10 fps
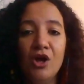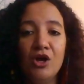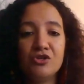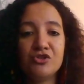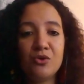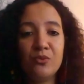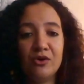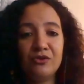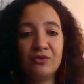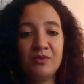So
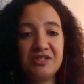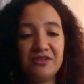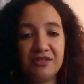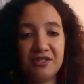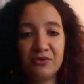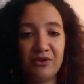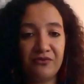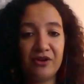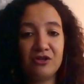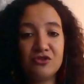normativity
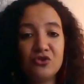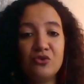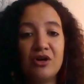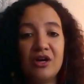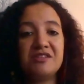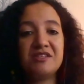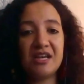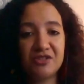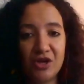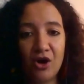refers to a
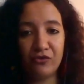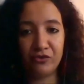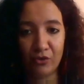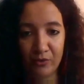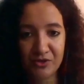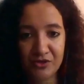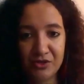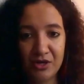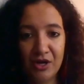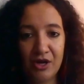set of norms,
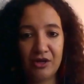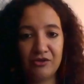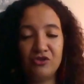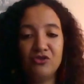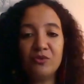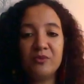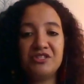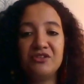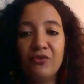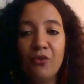the
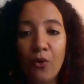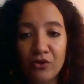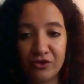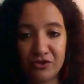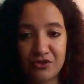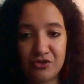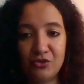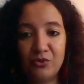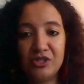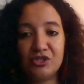normative orders
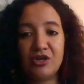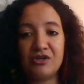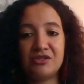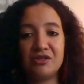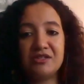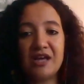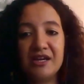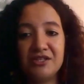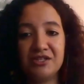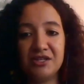to which a
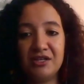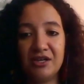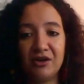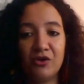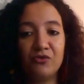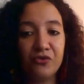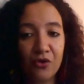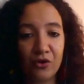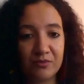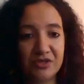society
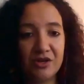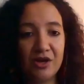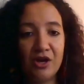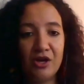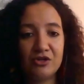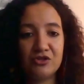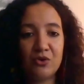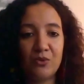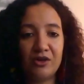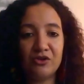conforms.
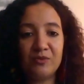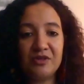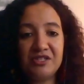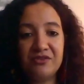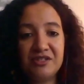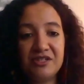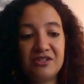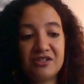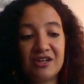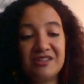So a normativity
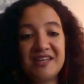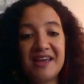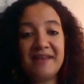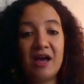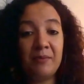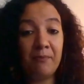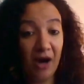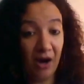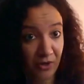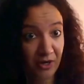does contain a
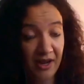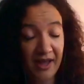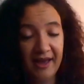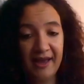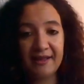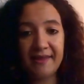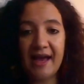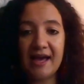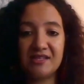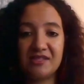power. And
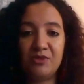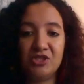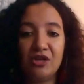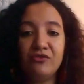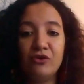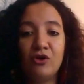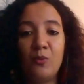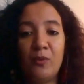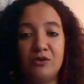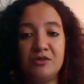as Michel
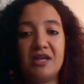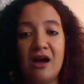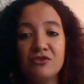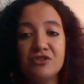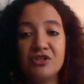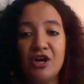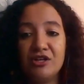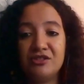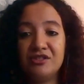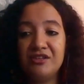Foucault points out,
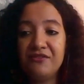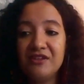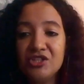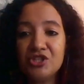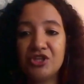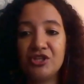the definition